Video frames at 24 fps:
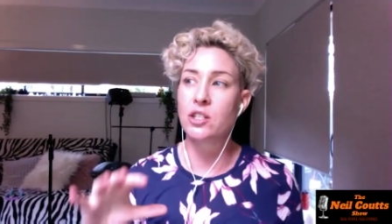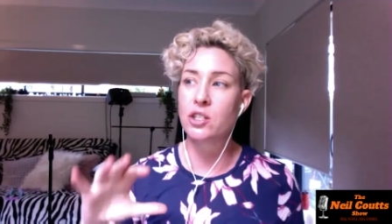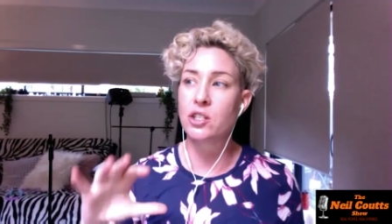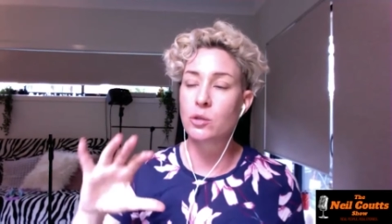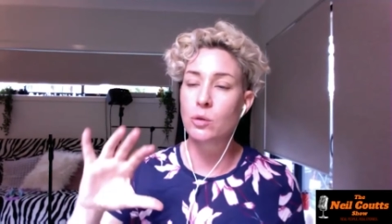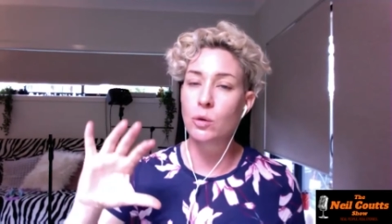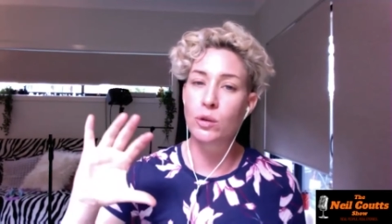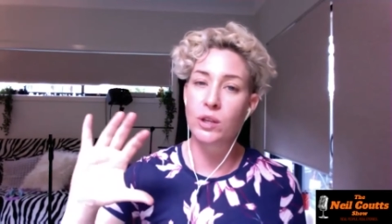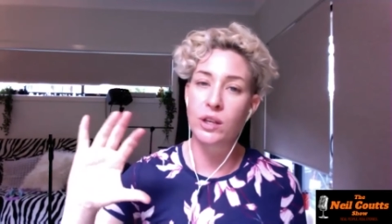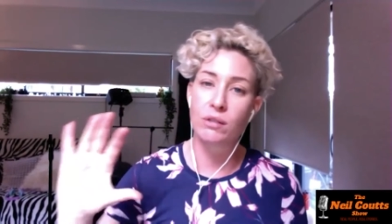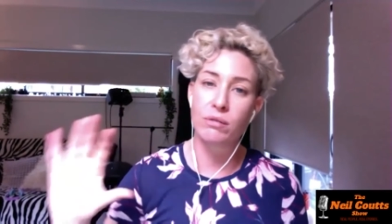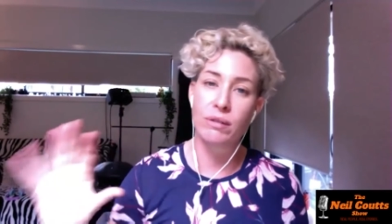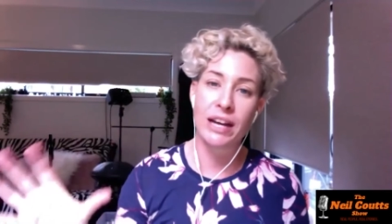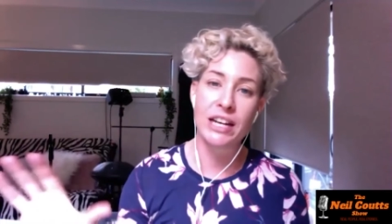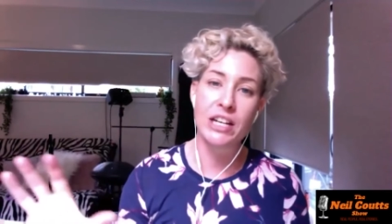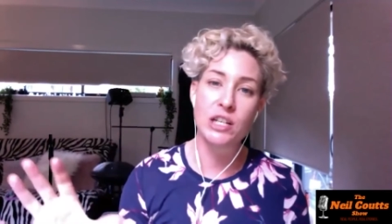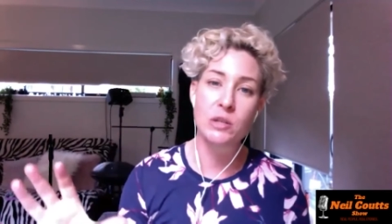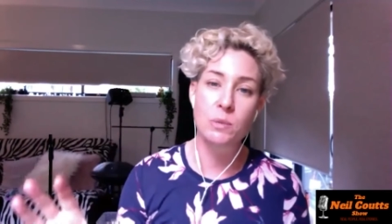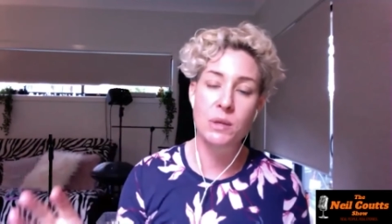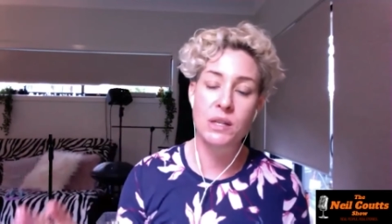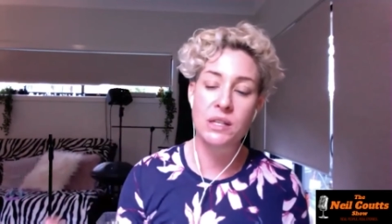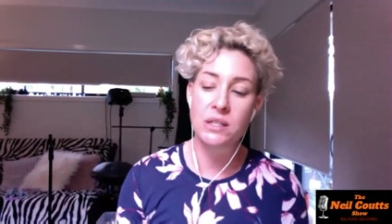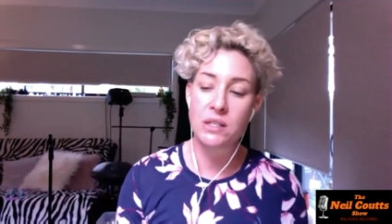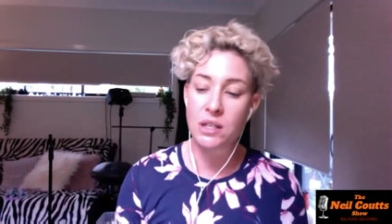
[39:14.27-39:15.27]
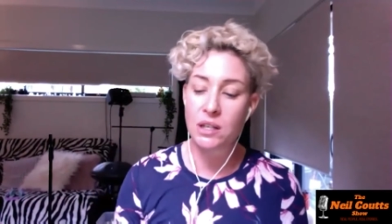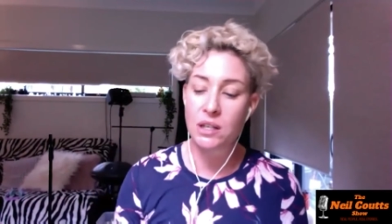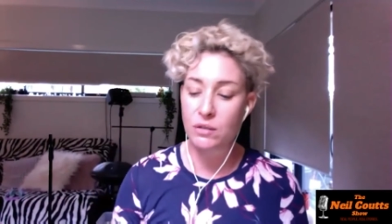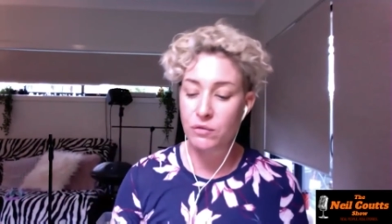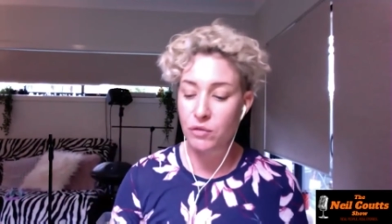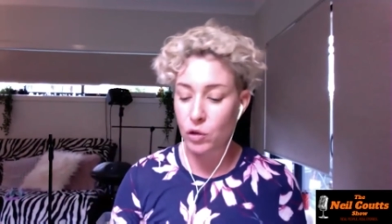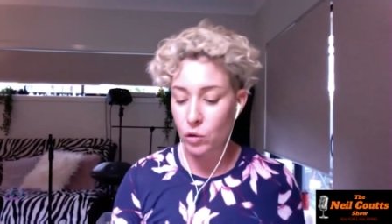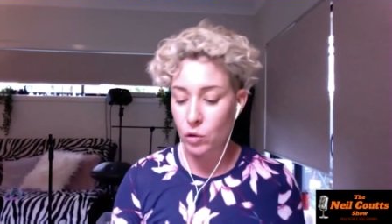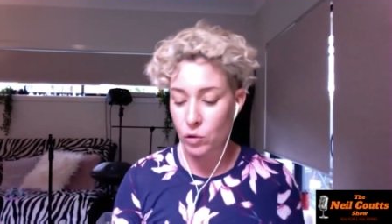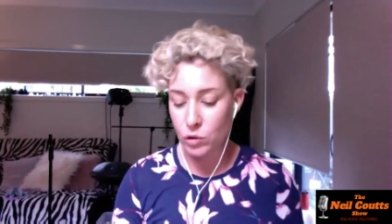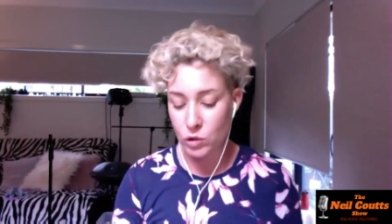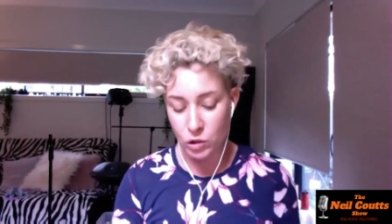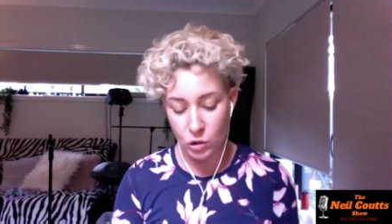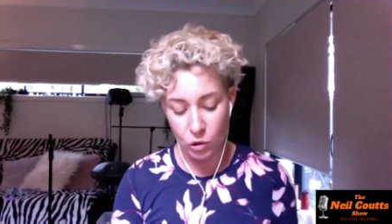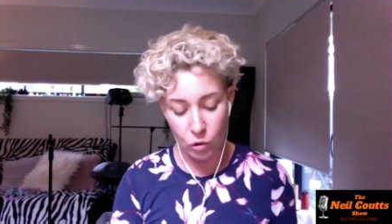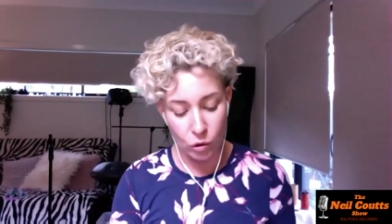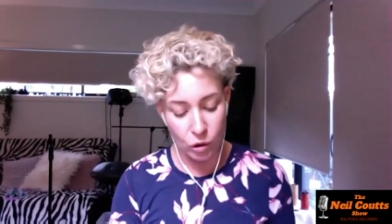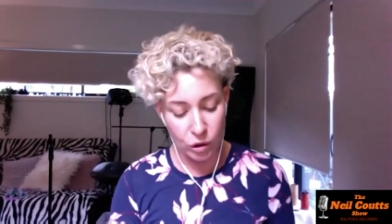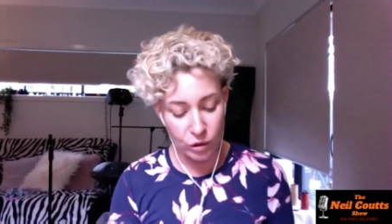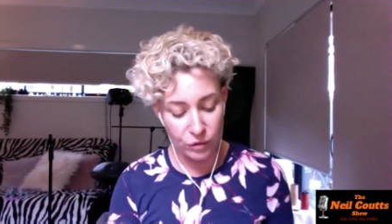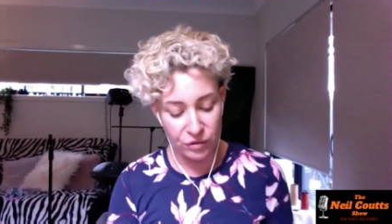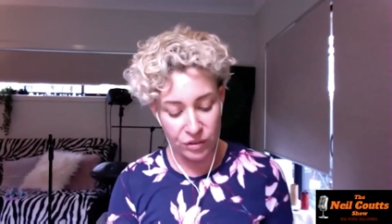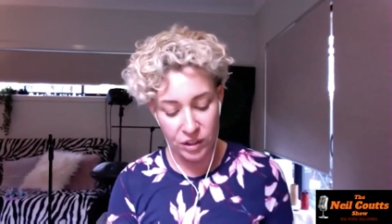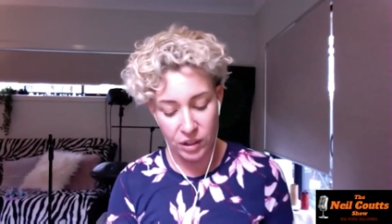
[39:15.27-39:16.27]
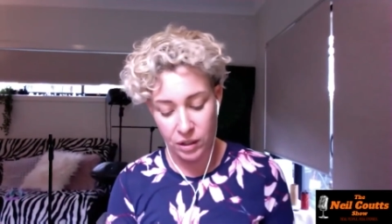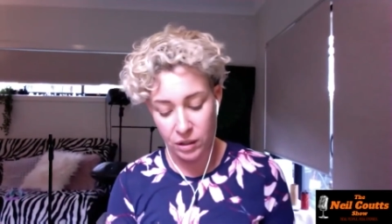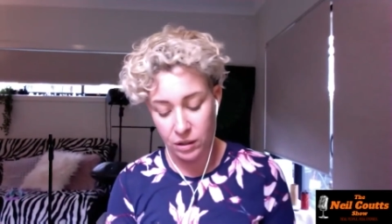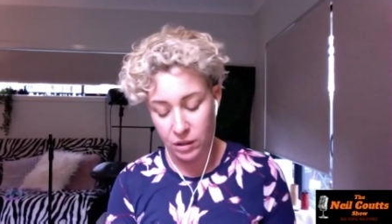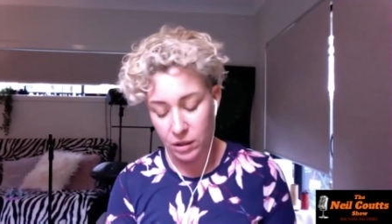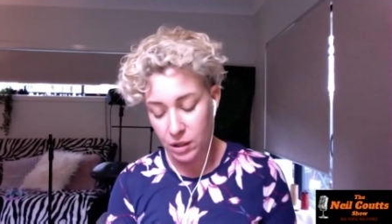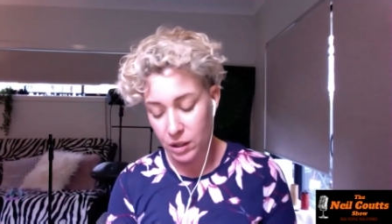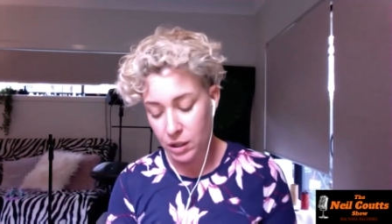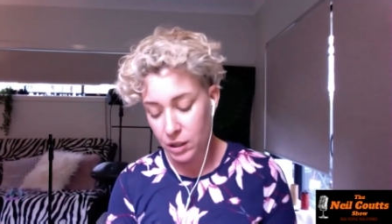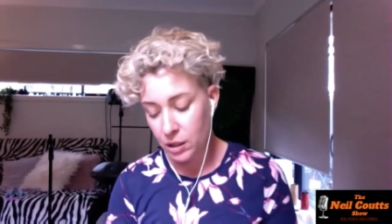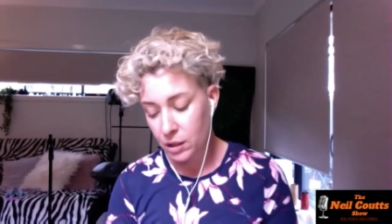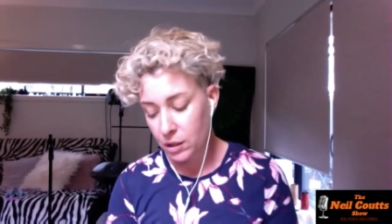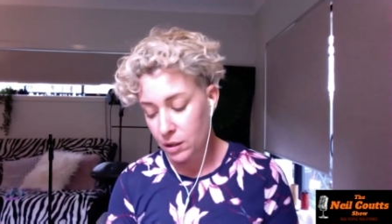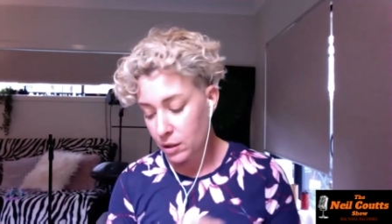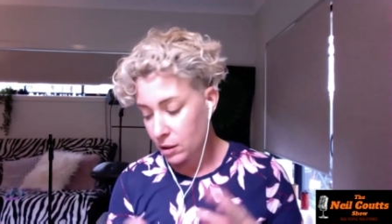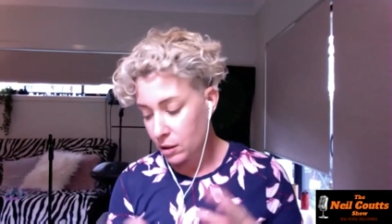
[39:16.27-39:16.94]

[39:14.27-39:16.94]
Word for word: and I do all the arrangements and, of course, all of the